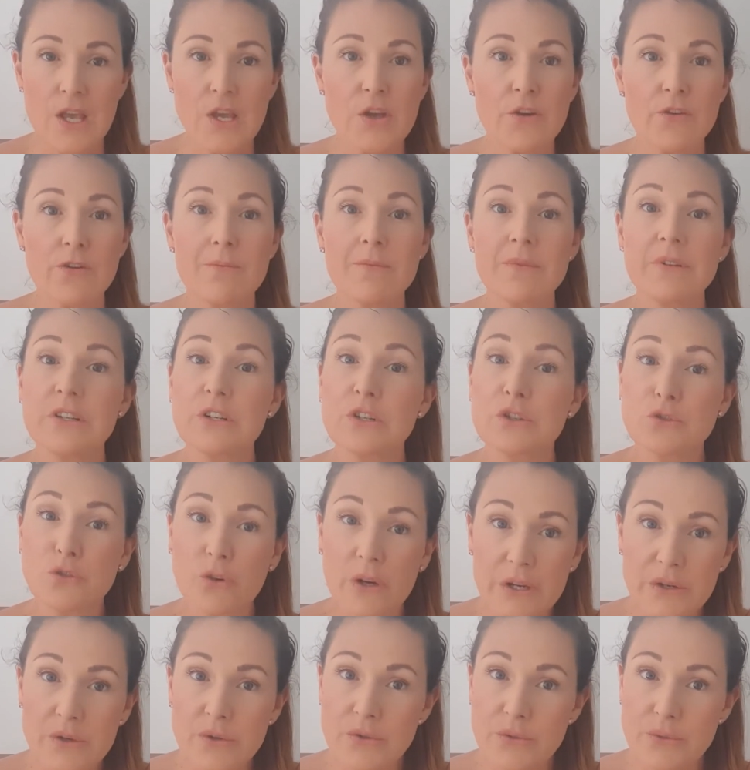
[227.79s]
From an
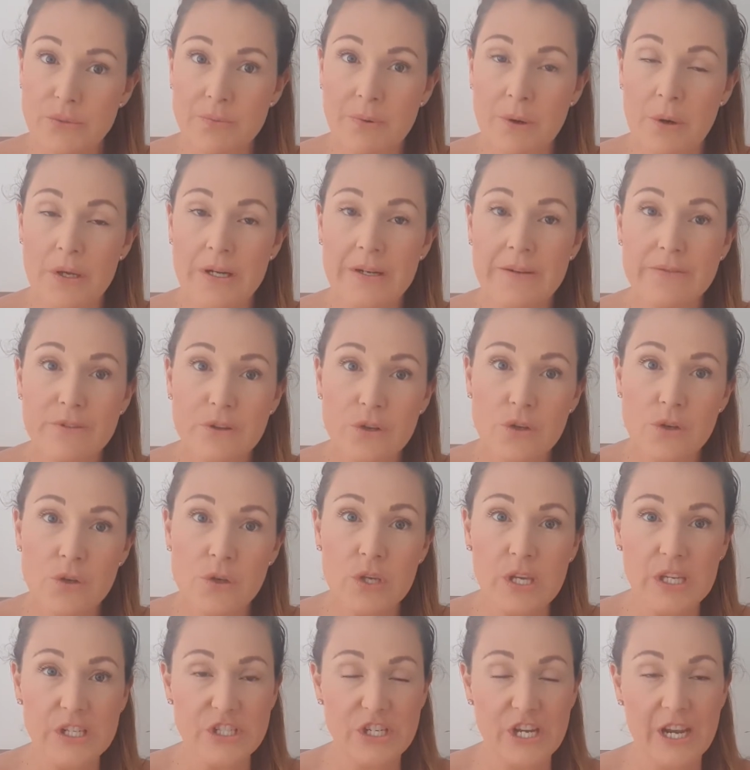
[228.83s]
adrenal point of view, you
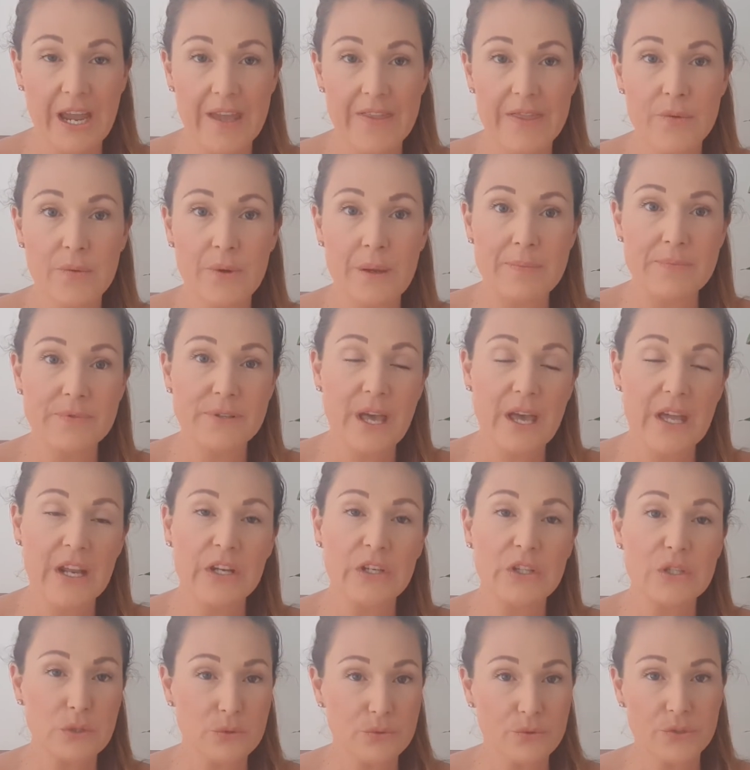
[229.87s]
can check out the website
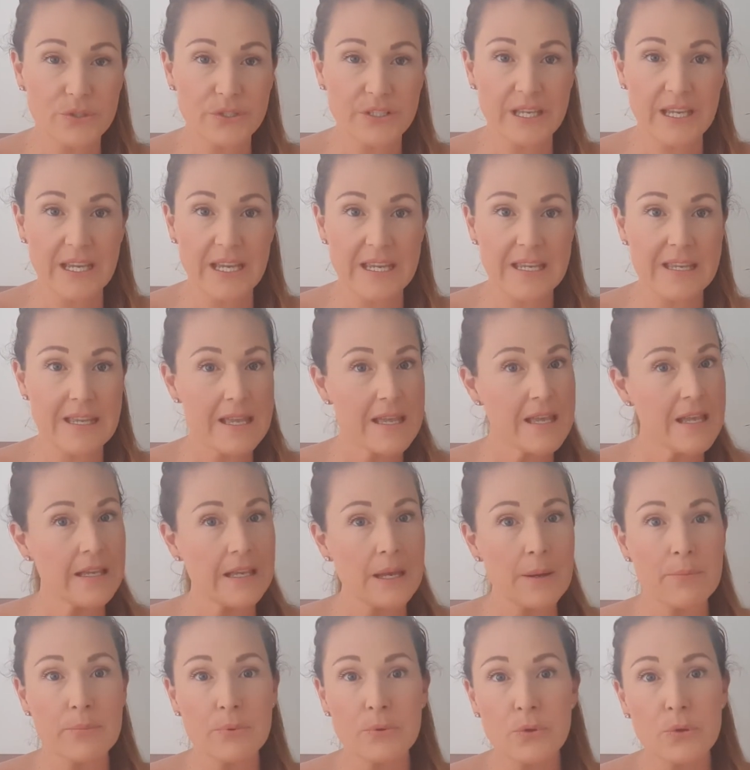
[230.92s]
and you'll see
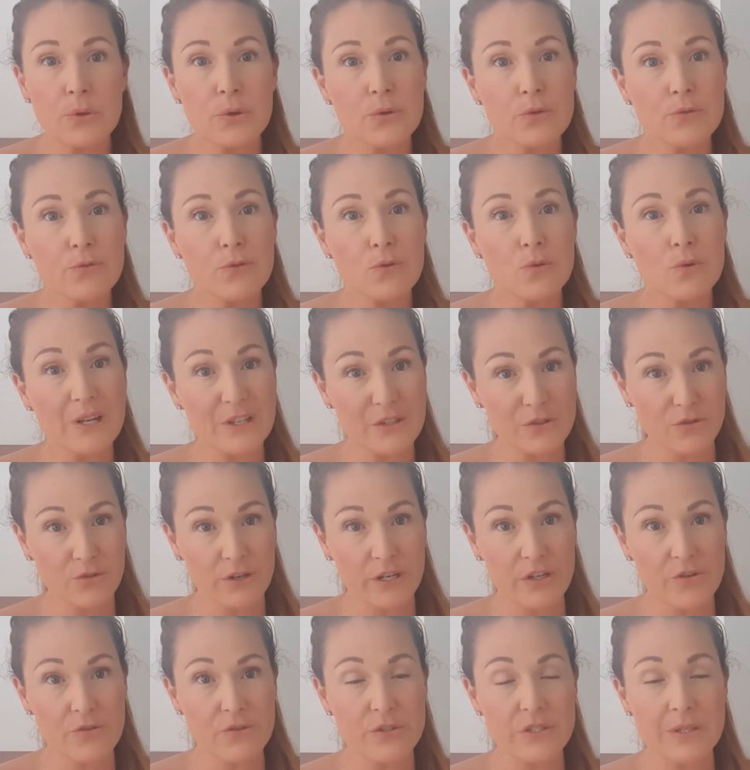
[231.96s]
a beautiful
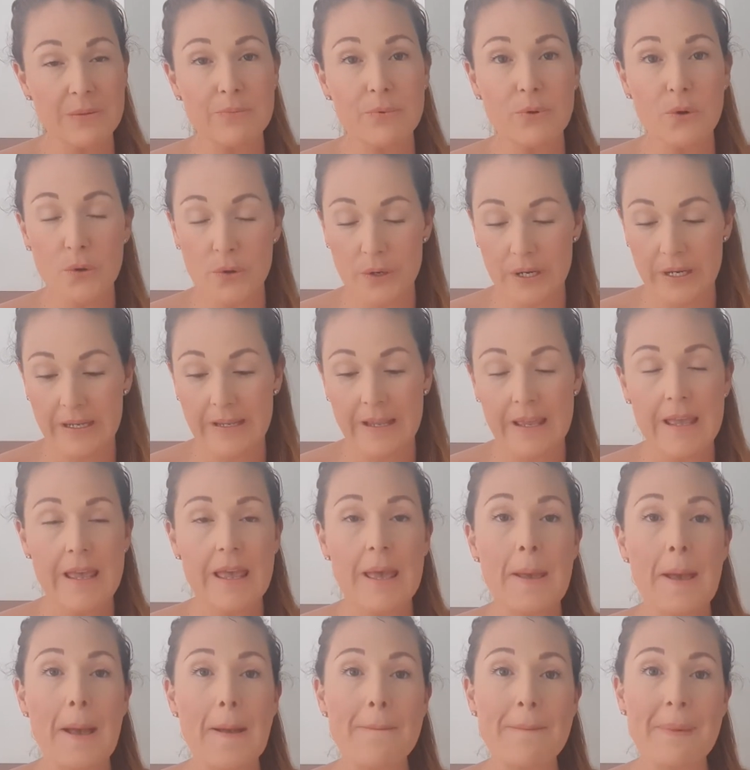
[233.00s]
adrenal supporting
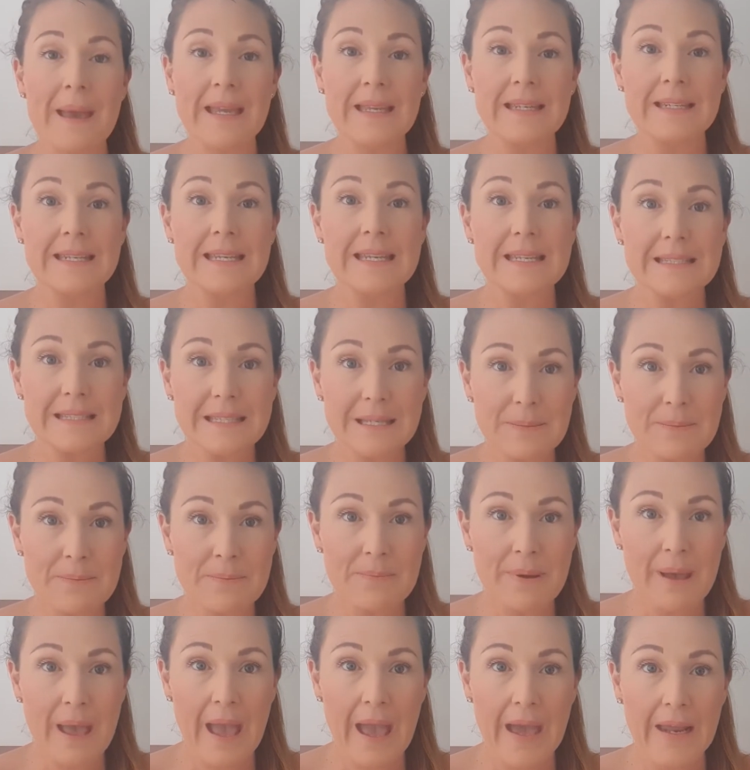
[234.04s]
magnesium
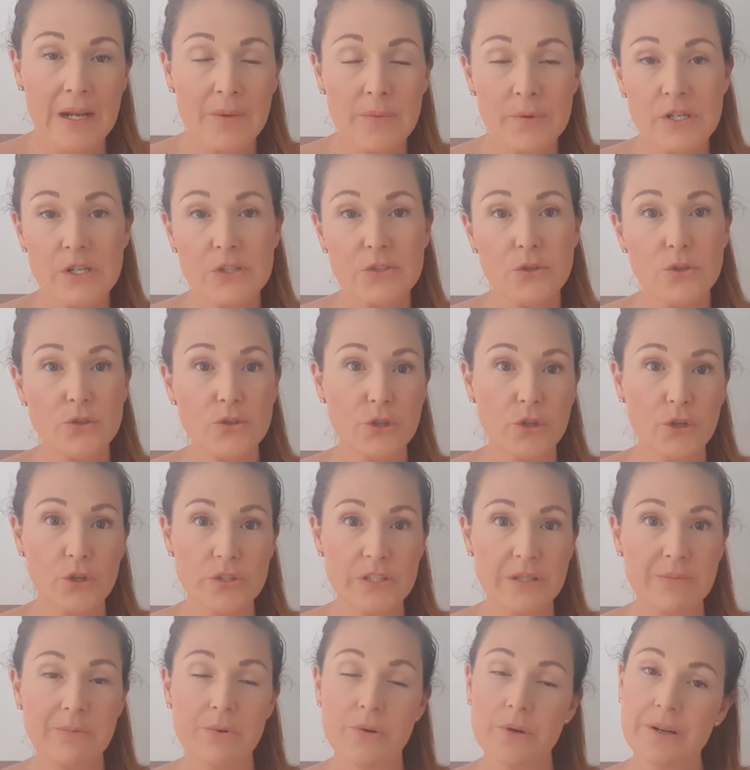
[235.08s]
powder, which has also got
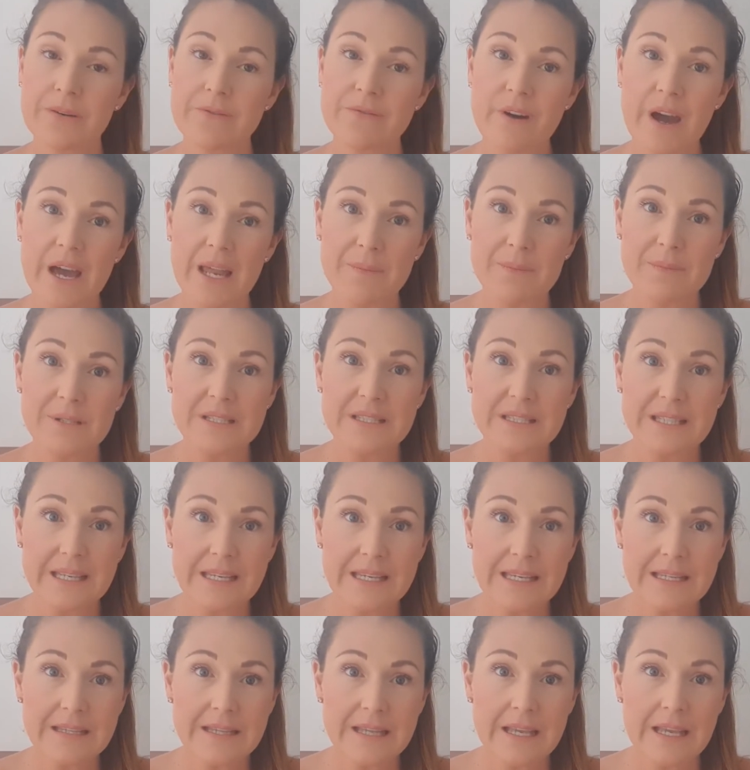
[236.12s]
supportive vitamin
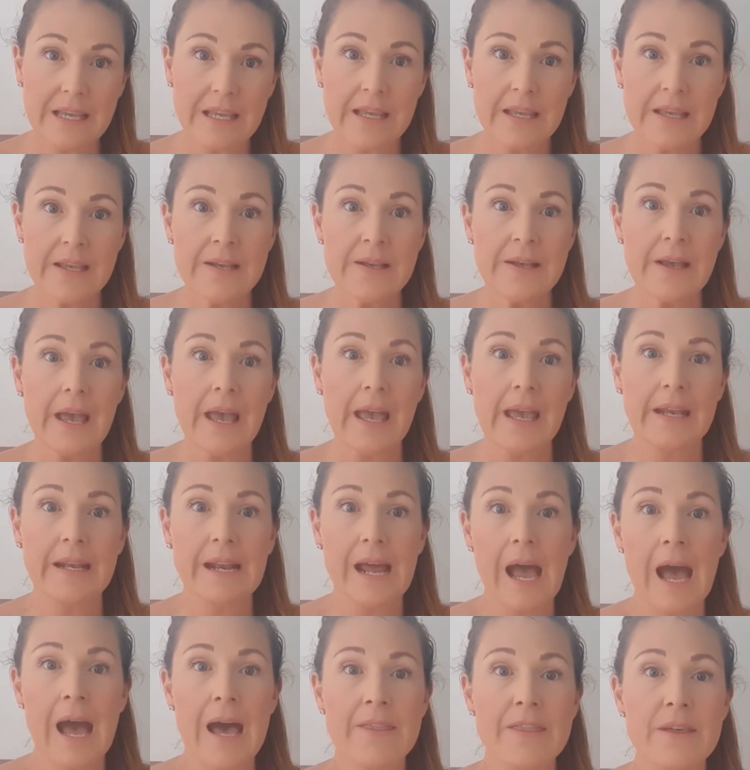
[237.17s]
C in there and
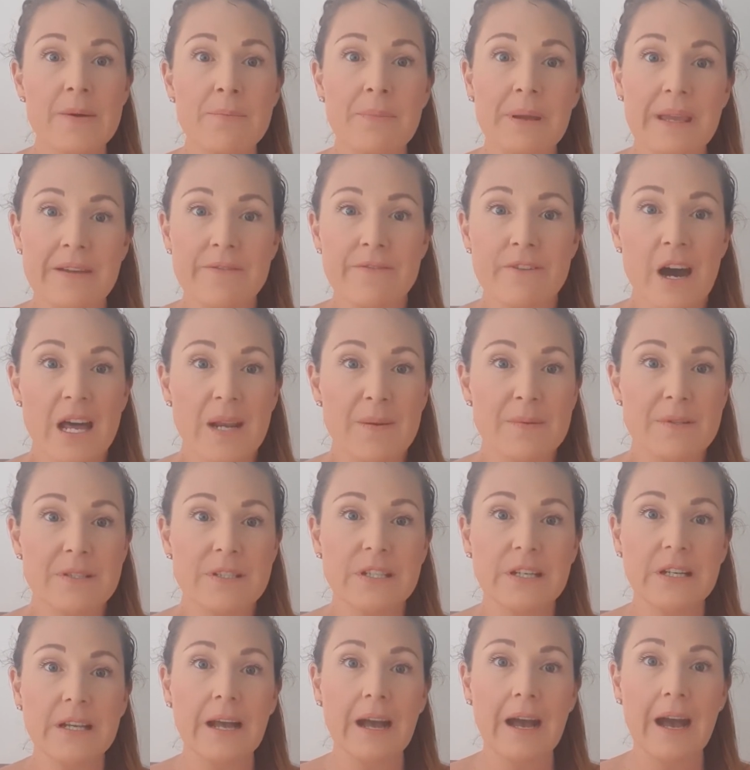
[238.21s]
other B vitamins
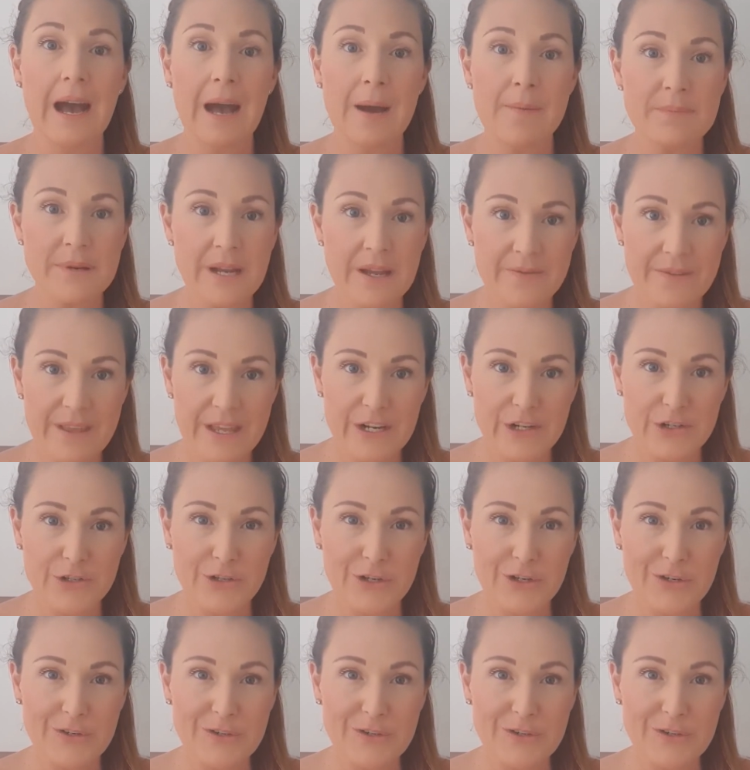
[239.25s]
to calm down that adrenal